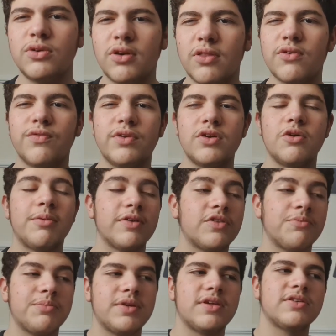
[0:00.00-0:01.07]
another video about
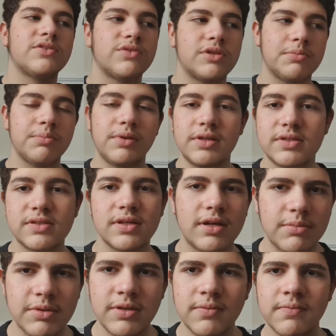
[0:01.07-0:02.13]
the PS3, please
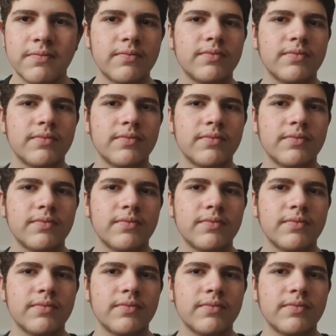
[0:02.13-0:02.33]
tell me.